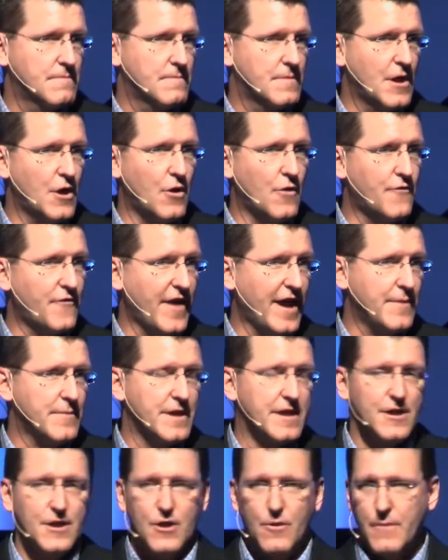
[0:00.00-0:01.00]
Now, oh, a
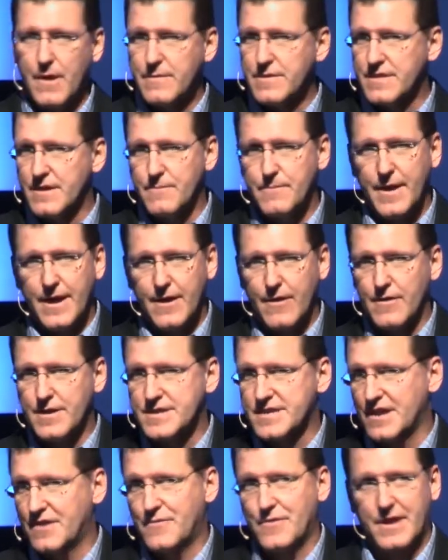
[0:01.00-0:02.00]
family, you know, maybe the parents
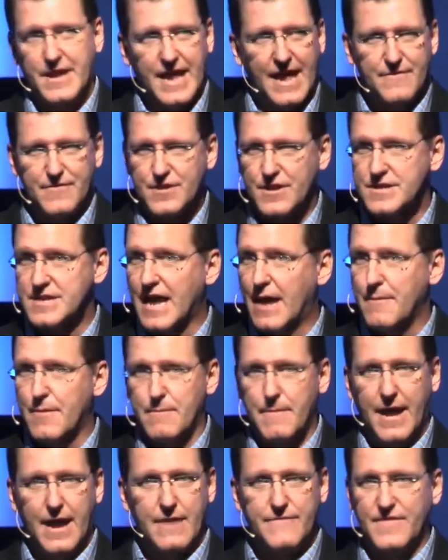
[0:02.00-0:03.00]
didn't really have a good time, but
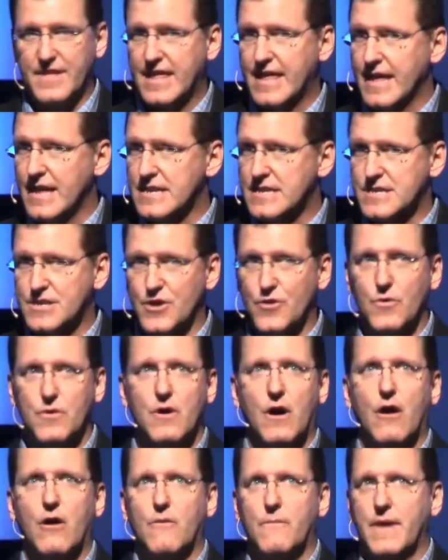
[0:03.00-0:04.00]
man, if the kids do,
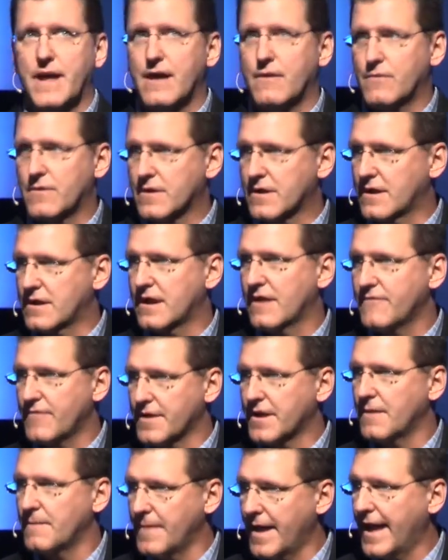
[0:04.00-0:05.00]
oh man, we're going to definitely
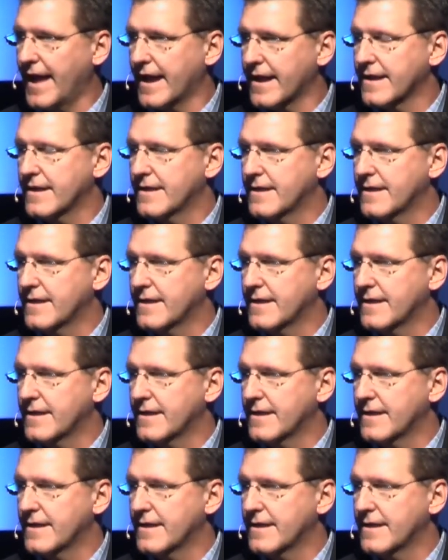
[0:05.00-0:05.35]
come back.